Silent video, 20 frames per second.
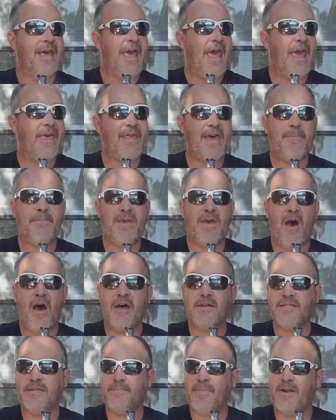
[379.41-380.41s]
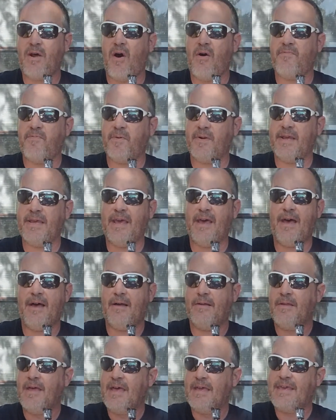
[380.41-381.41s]
And that'd be awesome. And hopefully,
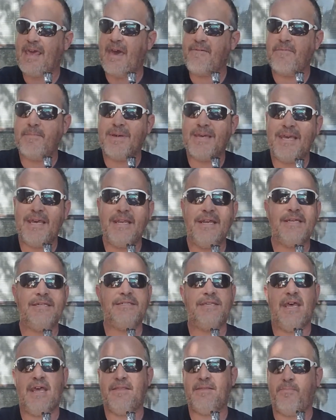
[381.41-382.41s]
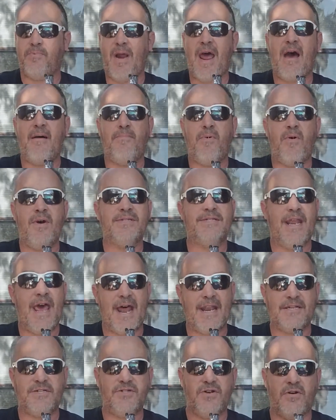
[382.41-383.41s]
uh, Gavin McInnes and the Proud Boys and
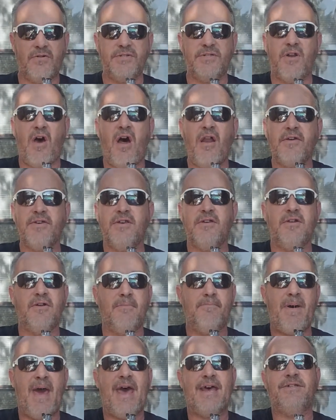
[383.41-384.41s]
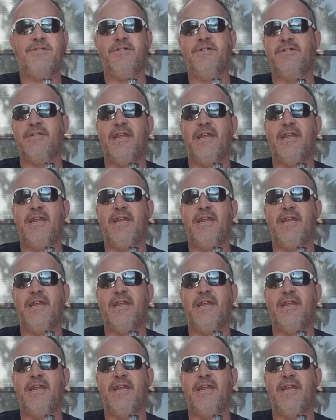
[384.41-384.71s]
Alex Jones and all you little bastards,